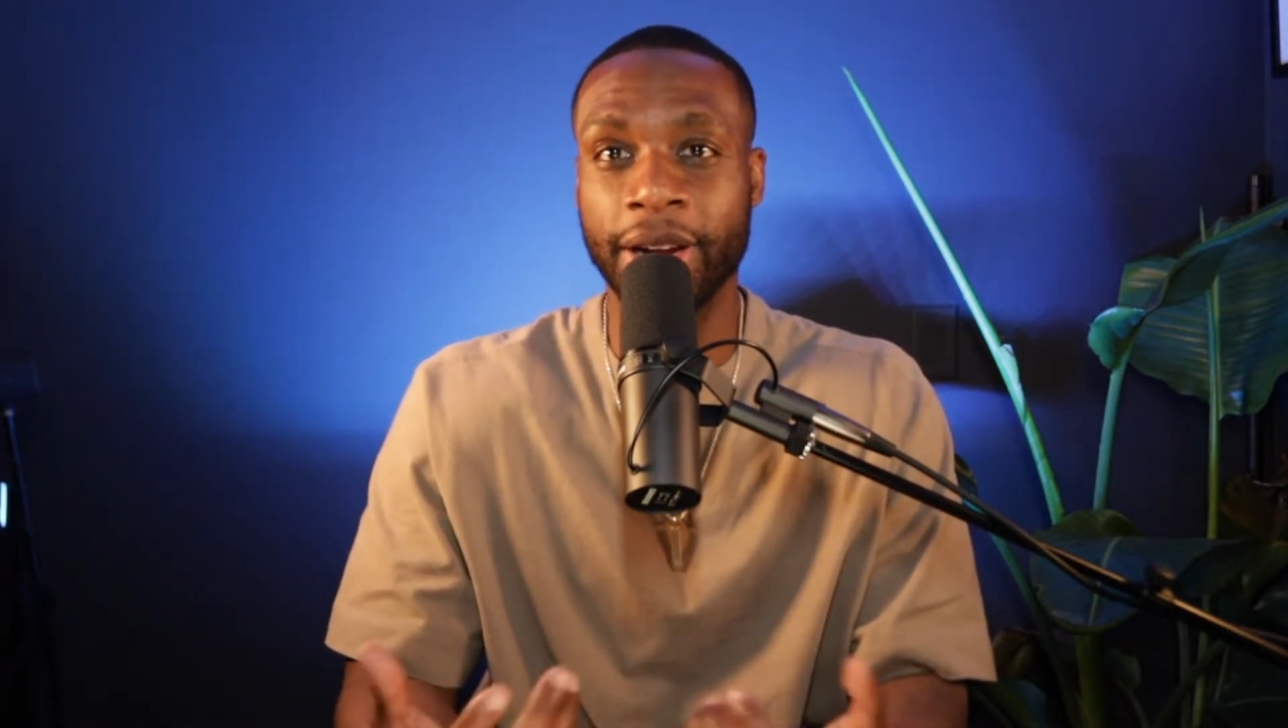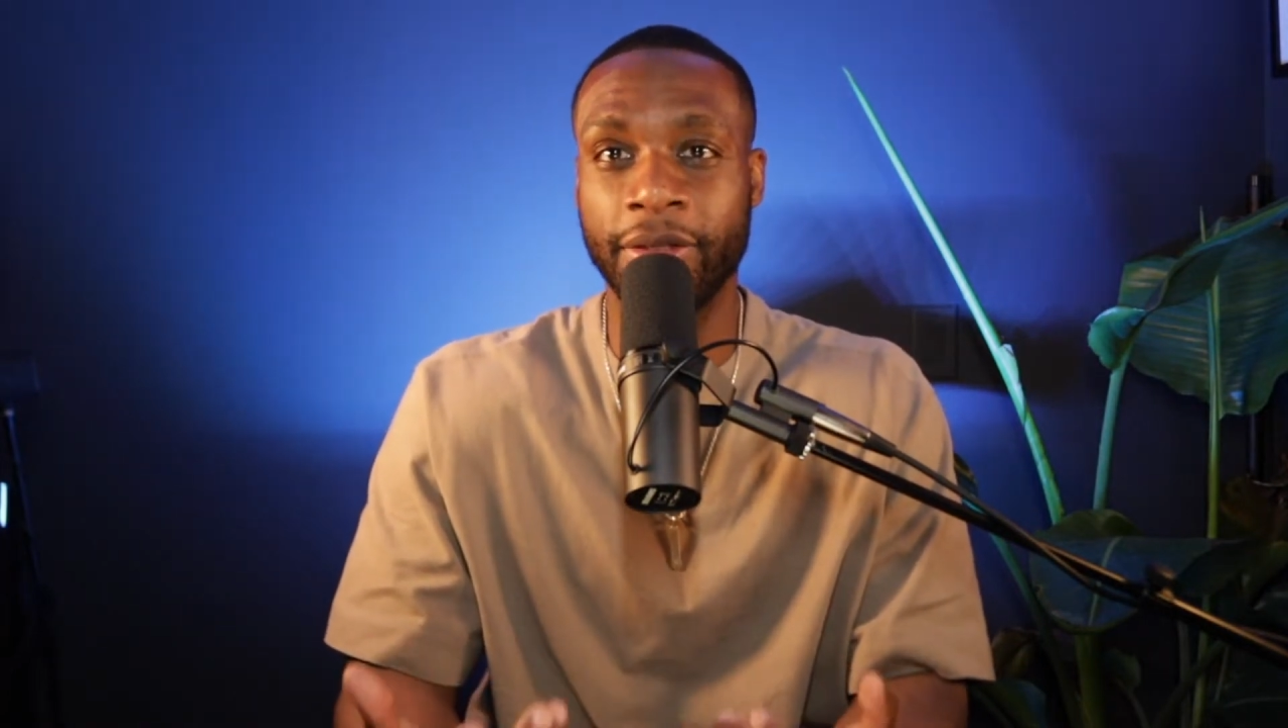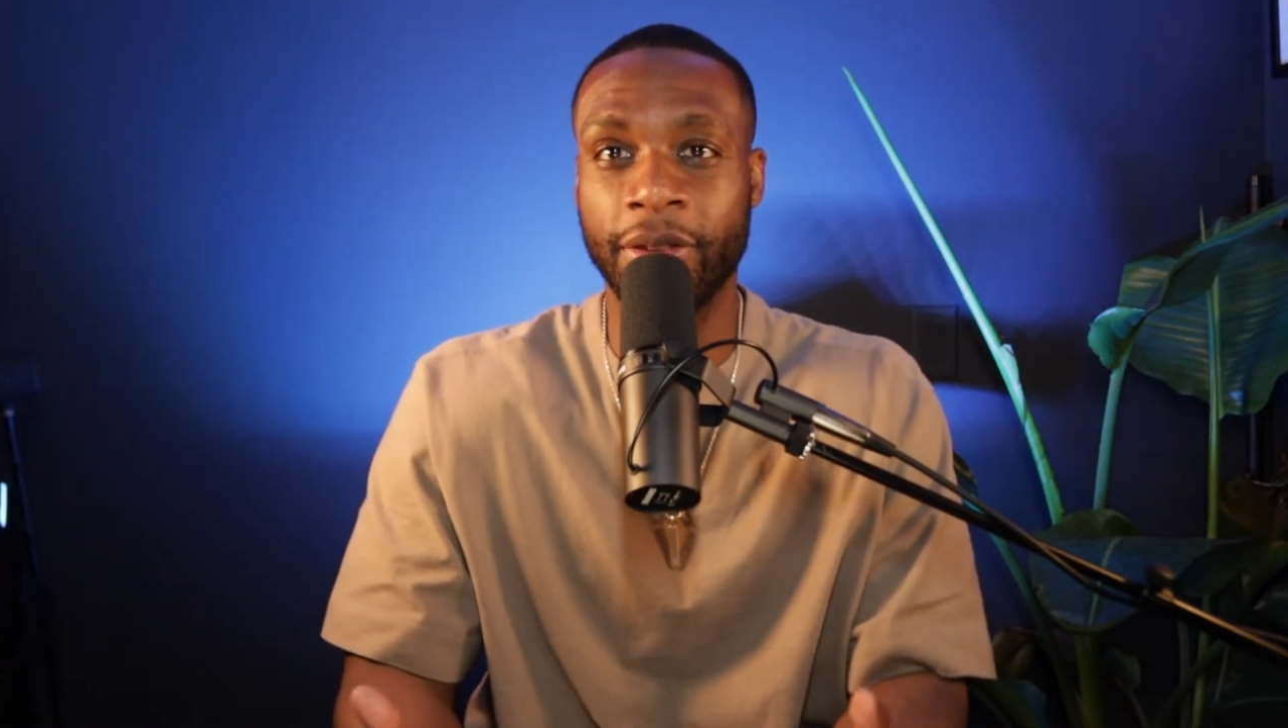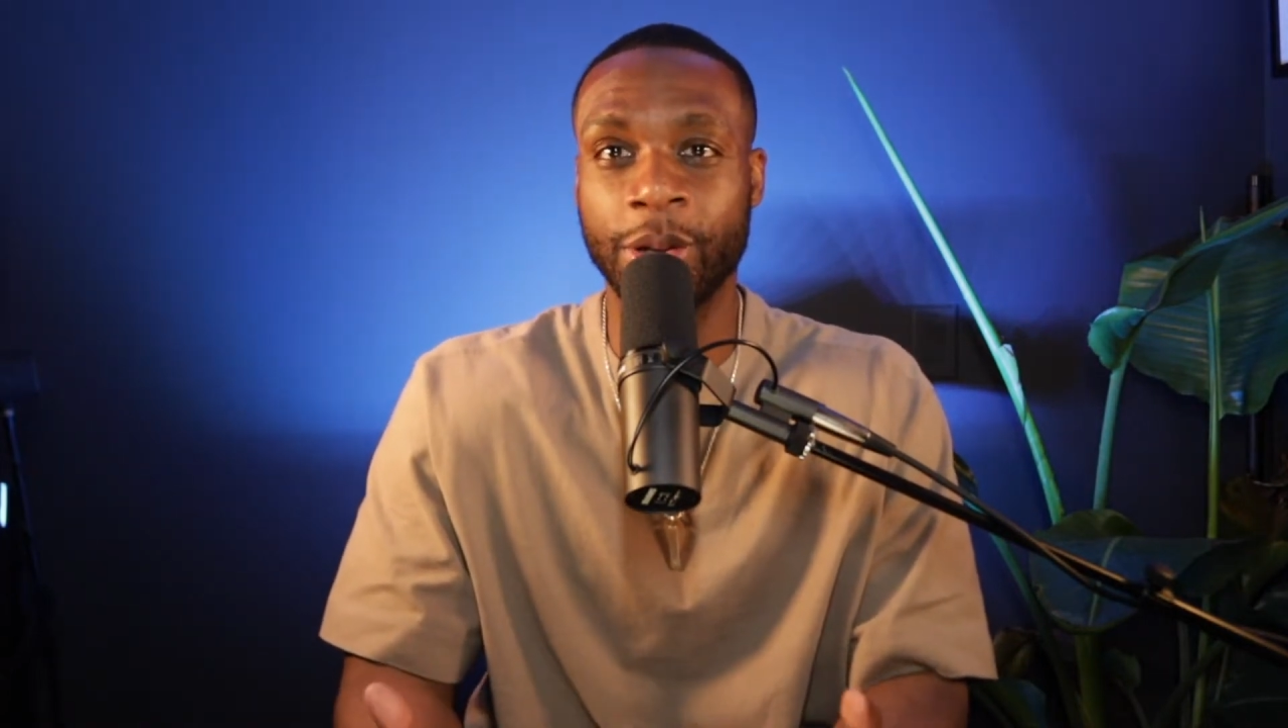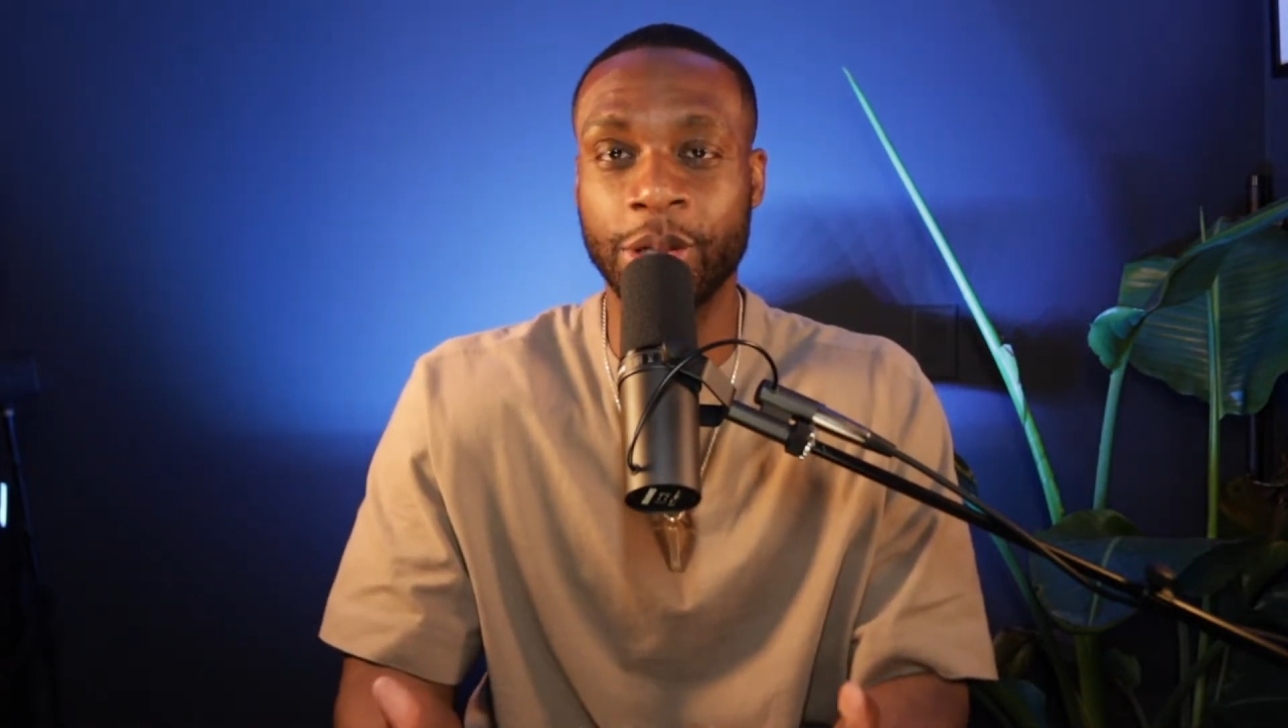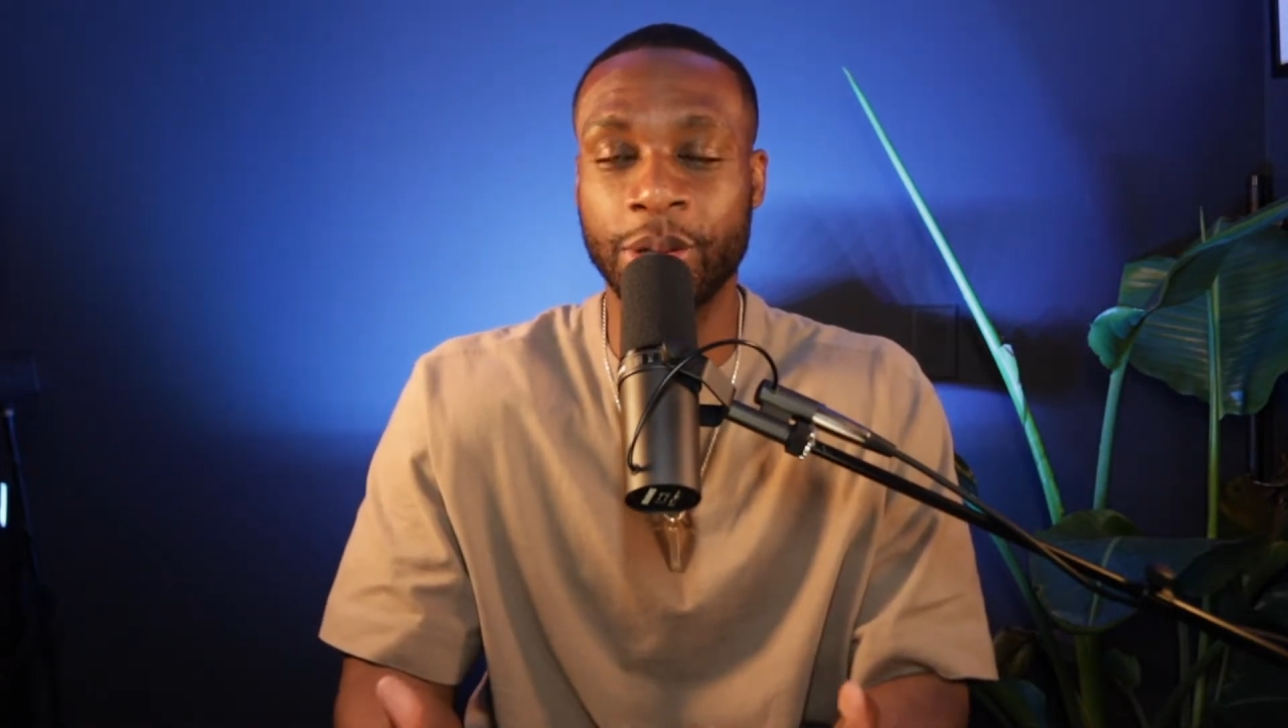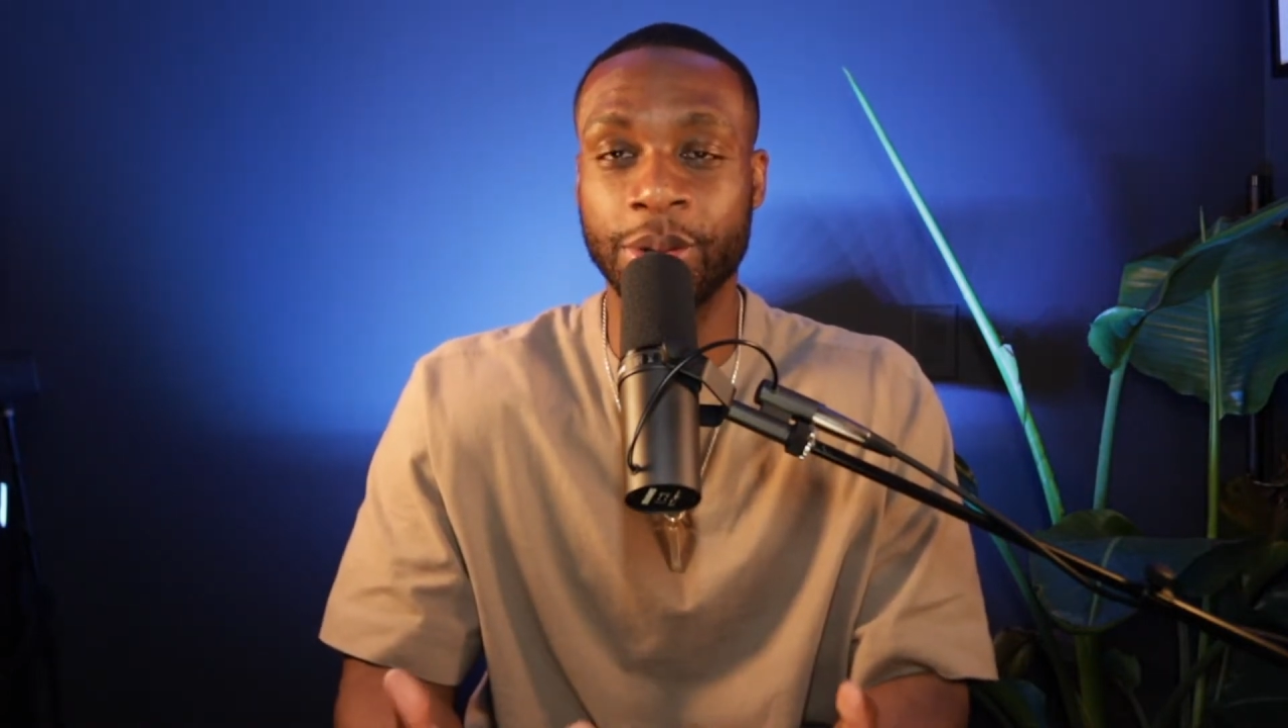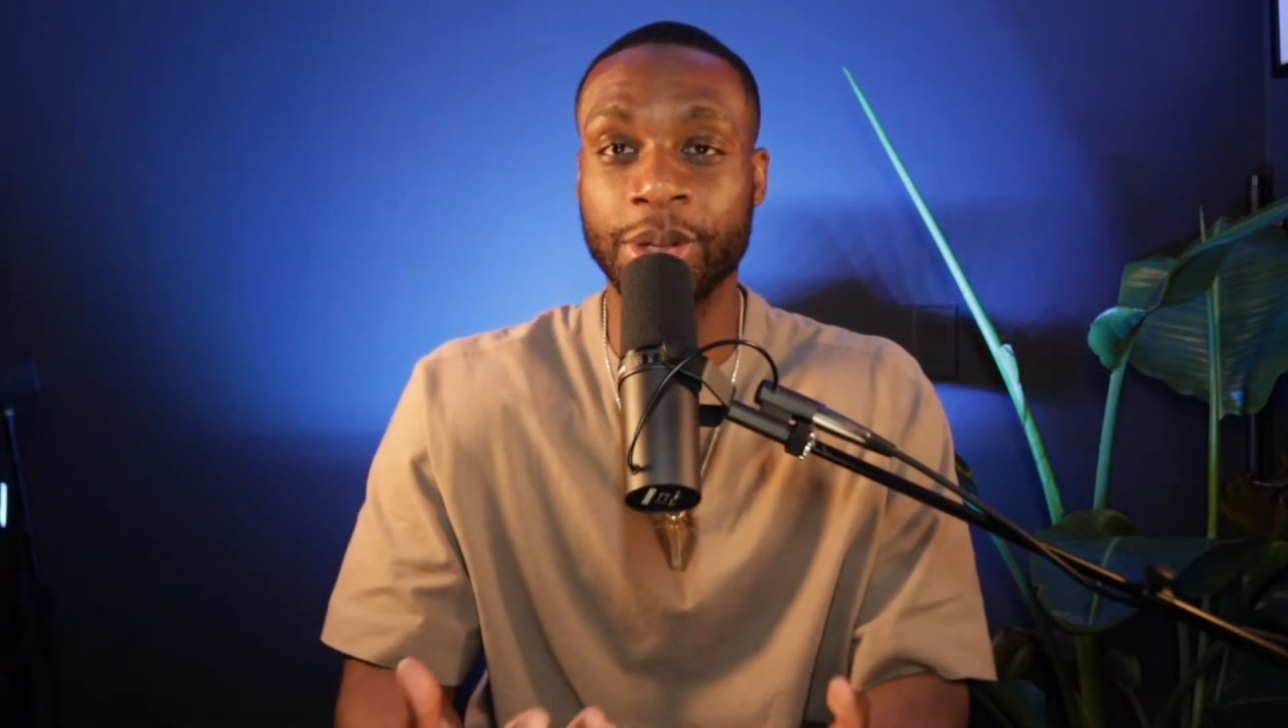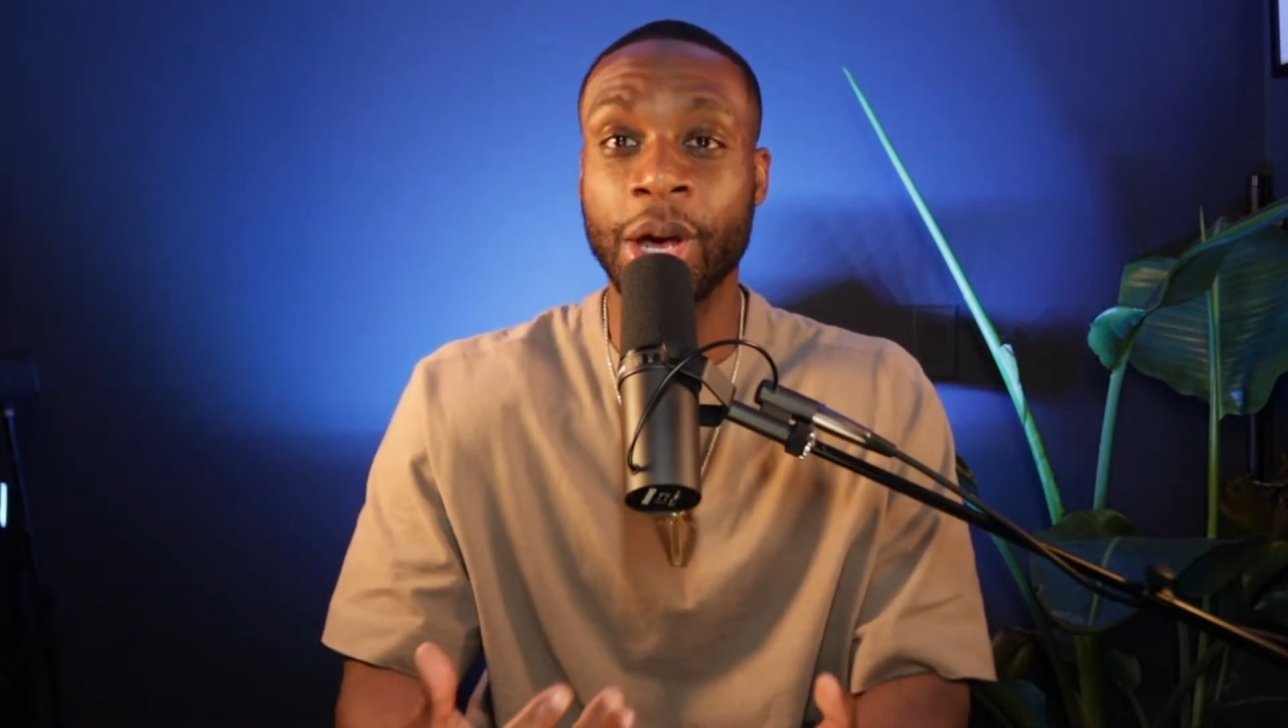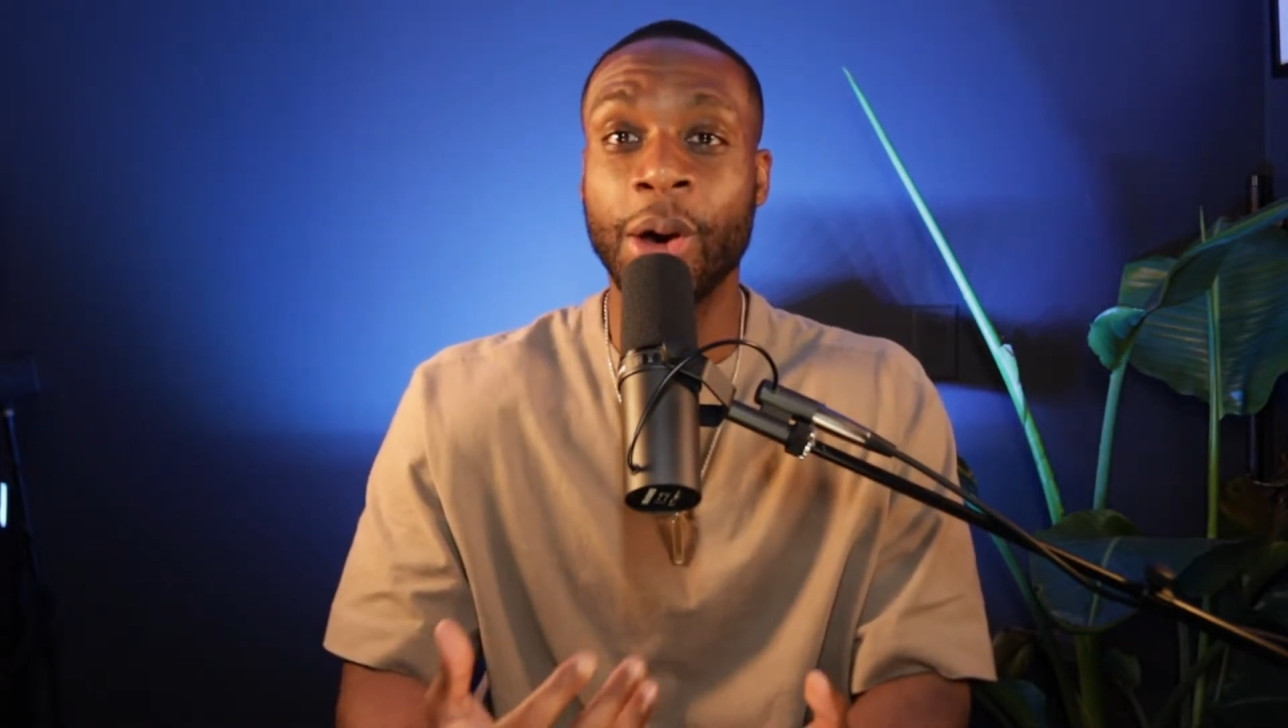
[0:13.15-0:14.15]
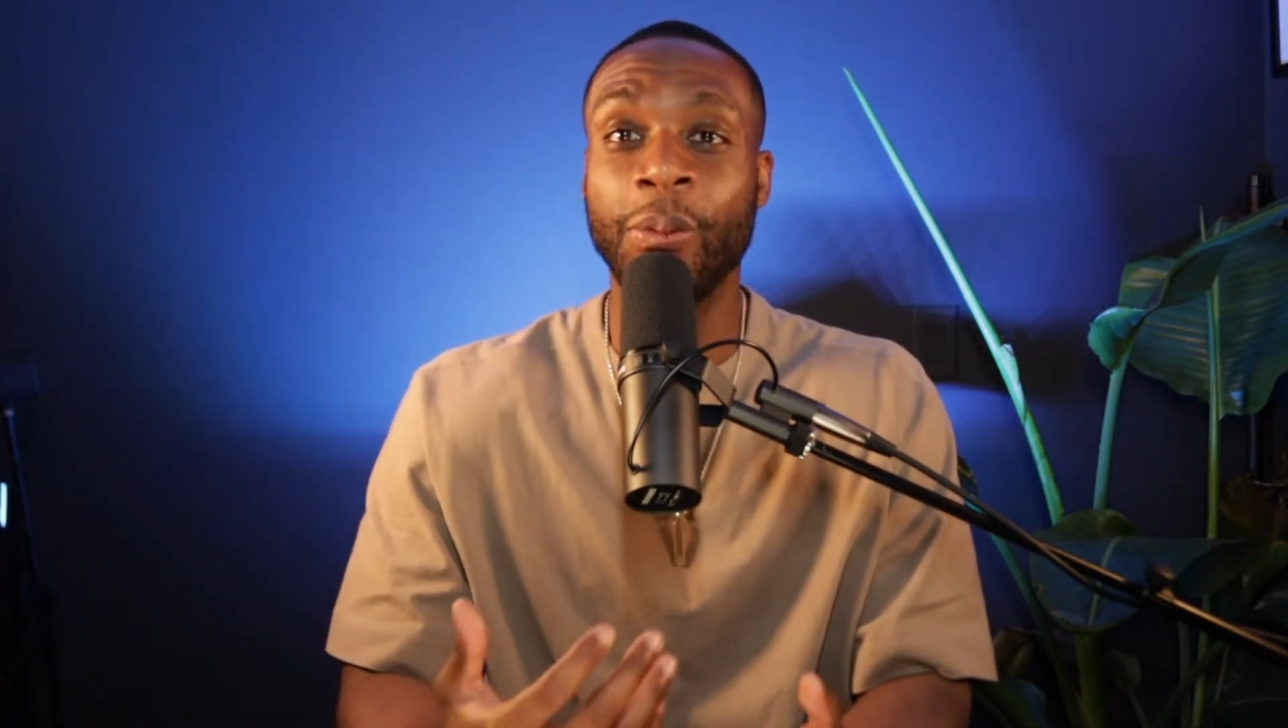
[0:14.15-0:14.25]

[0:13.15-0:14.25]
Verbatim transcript: devotionals.